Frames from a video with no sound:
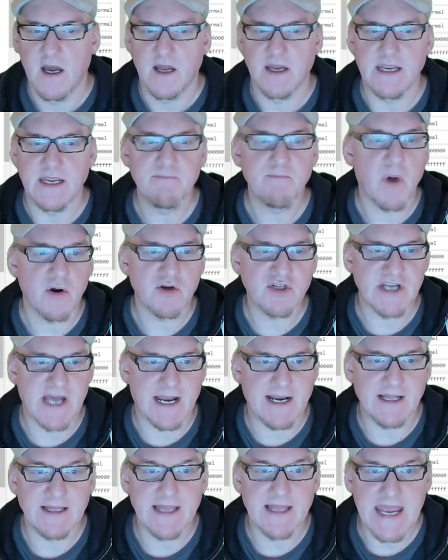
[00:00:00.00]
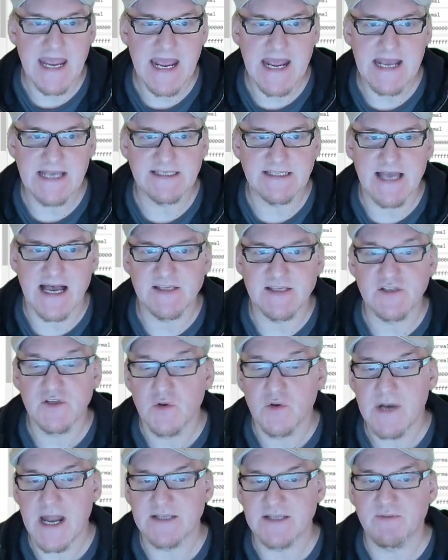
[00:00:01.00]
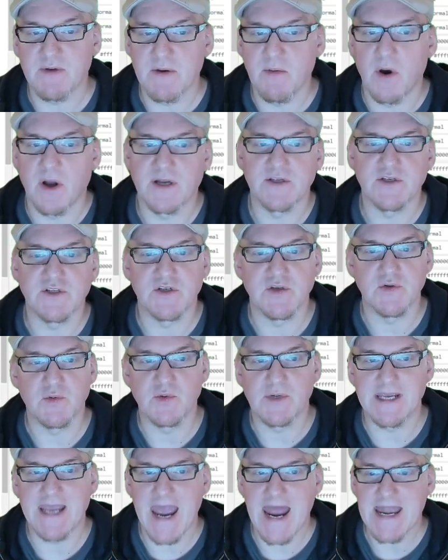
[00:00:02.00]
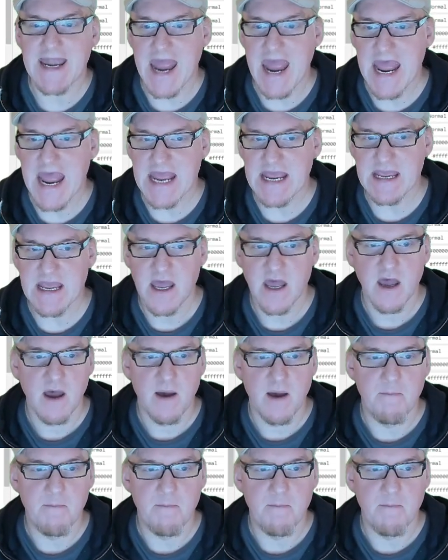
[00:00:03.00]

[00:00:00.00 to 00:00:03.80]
Inbound channel is as soon as we wanted to get a